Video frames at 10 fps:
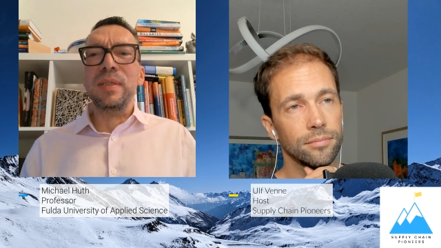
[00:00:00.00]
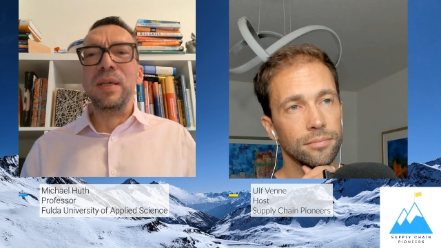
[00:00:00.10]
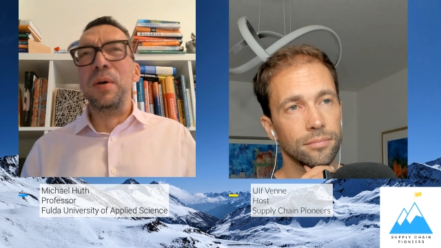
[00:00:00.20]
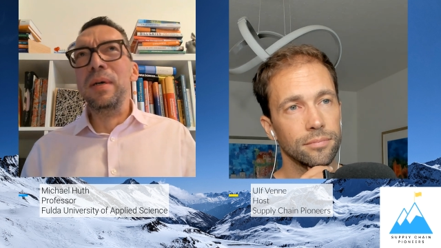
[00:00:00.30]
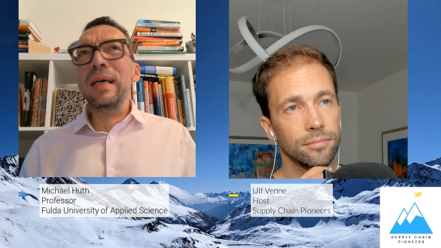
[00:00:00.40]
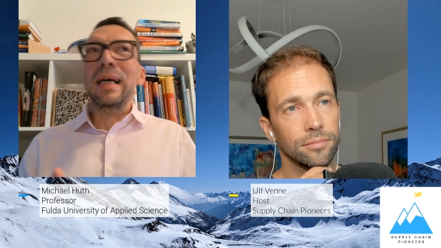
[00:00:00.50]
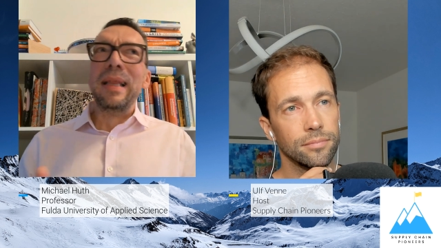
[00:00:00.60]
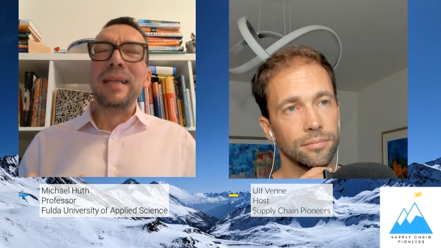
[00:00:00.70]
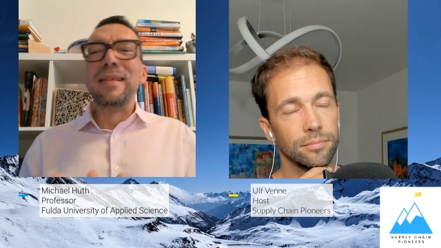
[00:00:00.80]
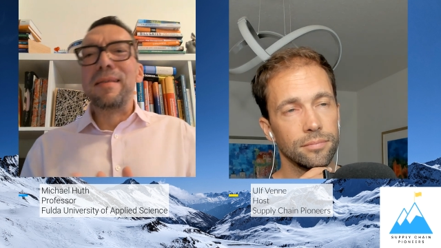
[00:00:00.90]
Speaker 1: So
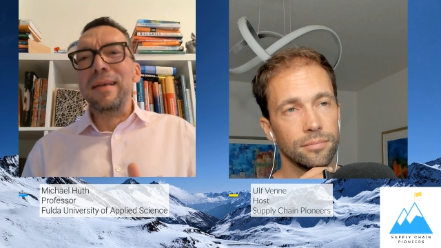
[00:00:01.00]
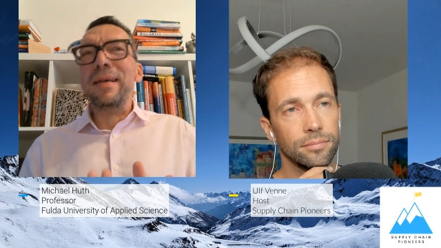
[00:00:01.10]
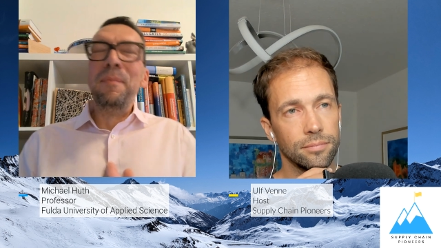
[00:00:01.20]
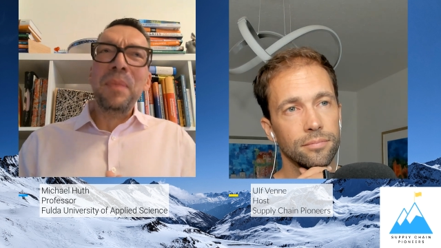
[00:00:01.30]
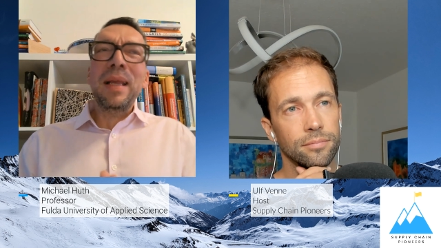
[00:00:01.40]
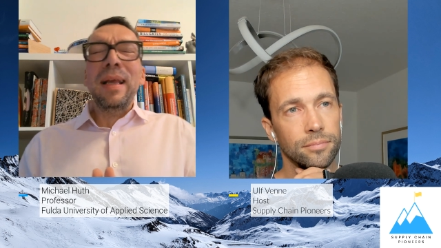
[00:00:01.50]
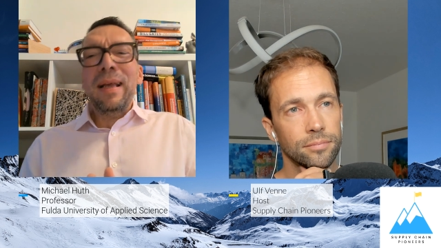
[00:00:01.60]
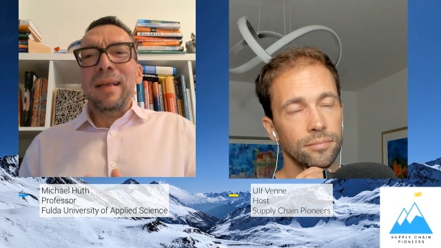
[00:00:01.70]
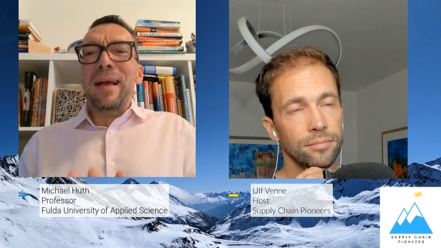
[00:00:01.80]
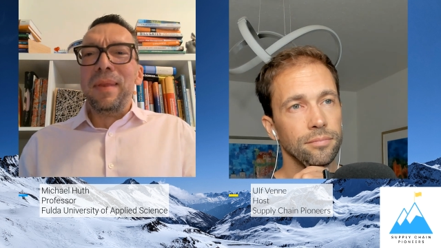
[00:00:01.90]
that's the
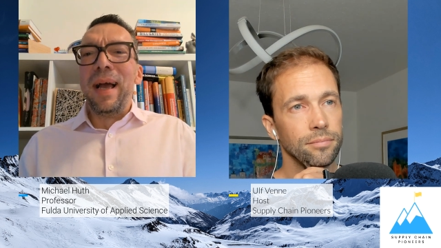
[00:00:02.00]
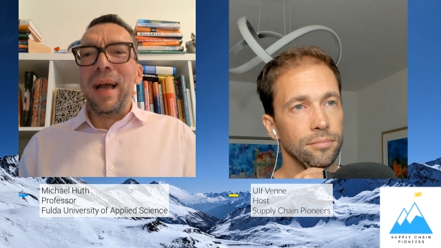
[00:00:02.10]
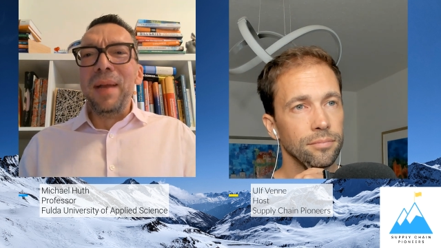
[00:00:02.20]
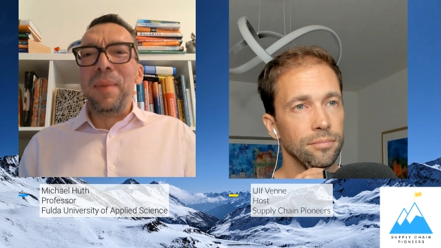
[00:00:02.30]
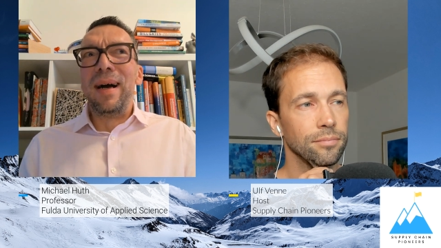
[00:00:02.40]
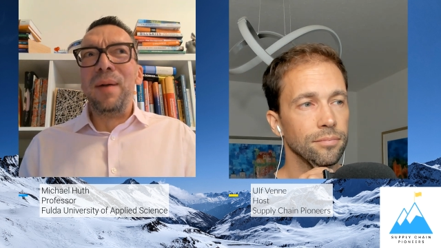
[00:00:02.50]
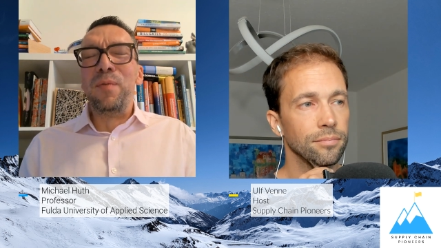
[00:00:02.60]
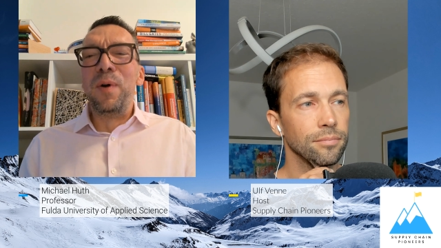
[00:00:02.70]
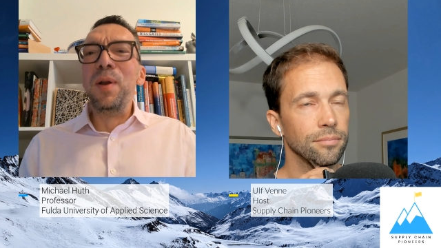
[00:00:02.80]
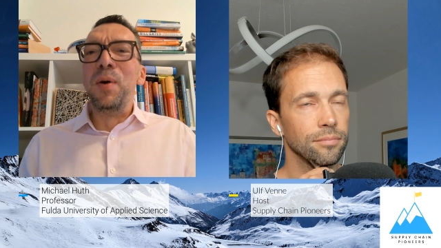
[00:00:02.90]
the aim I'm
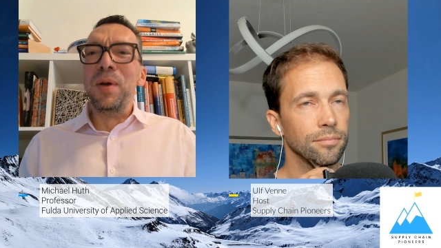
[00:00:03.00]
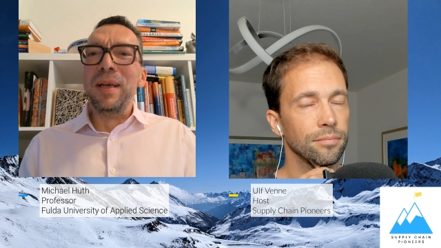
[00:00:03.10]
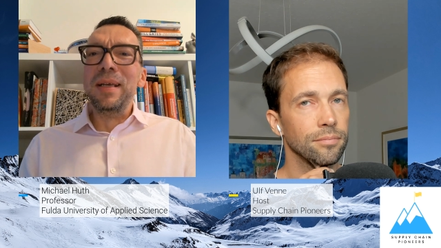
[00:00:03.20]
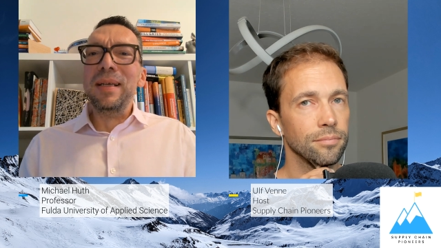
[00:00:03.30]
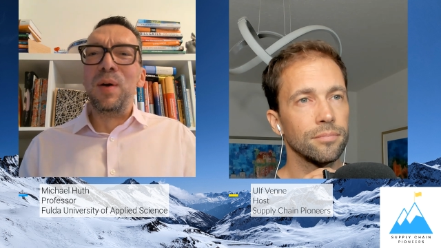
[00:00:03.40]
following.